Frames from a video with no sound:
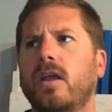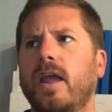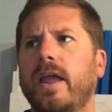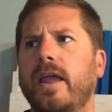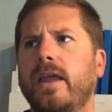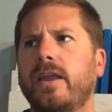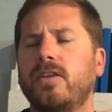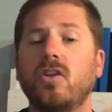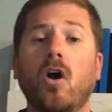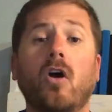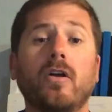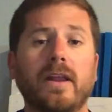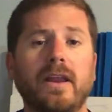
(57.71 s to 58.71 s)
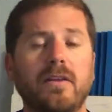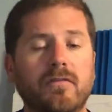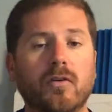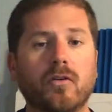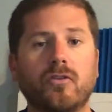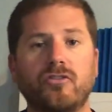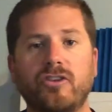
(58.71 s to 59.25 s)
a
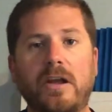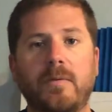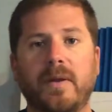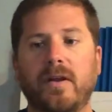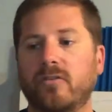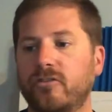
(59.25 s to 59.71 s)
non-inverter generator,